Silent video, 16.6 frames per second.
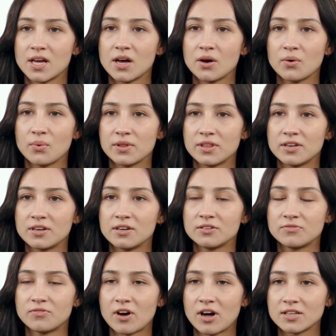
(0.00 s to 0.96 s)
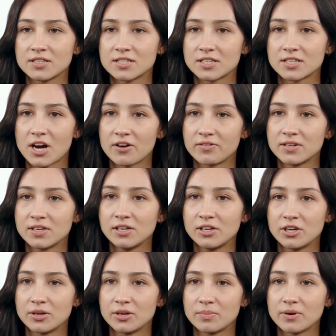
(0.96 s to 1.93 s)
with an advanced current
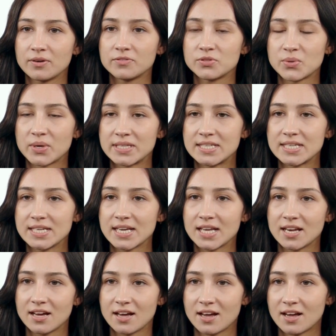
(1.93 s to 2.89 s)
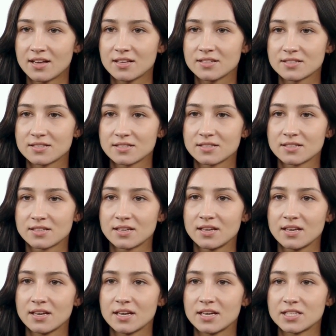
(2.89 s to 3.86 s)
loop of 20 kHz,
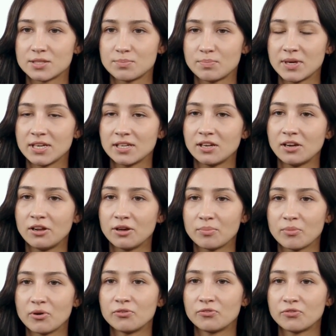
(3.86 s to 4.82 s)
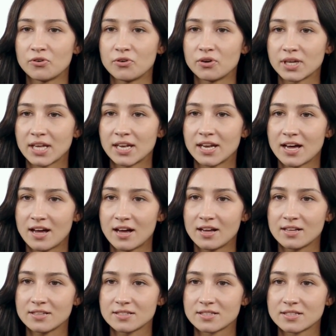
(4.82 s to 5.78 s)
a speed loop of 4
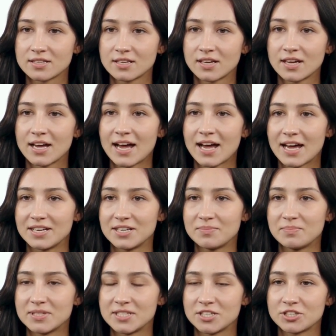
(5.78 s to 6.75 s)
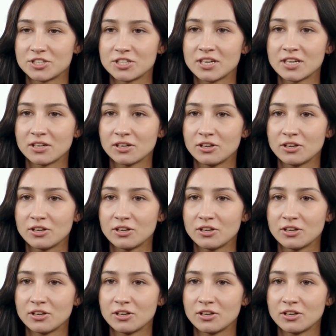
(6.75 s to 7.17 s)
kHz, and a positioning